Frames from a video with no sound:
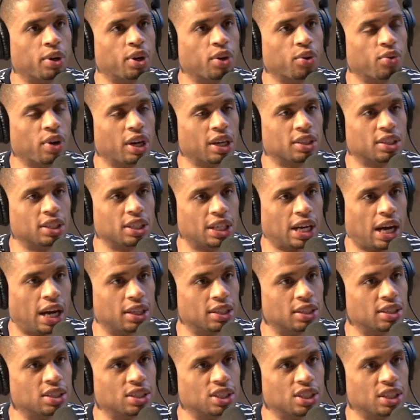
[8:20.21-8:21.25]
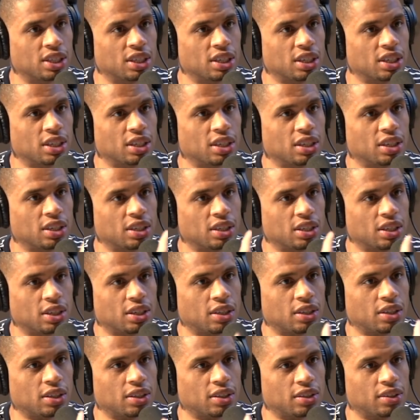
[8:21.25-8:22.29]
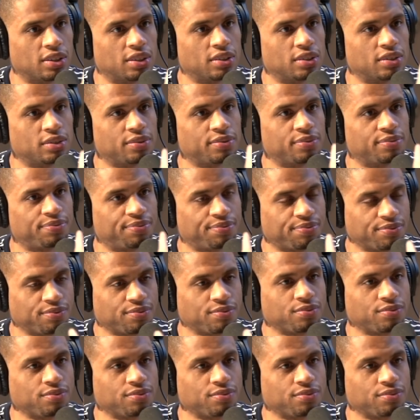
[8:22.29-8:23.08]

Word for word: correct theology. I've been there before.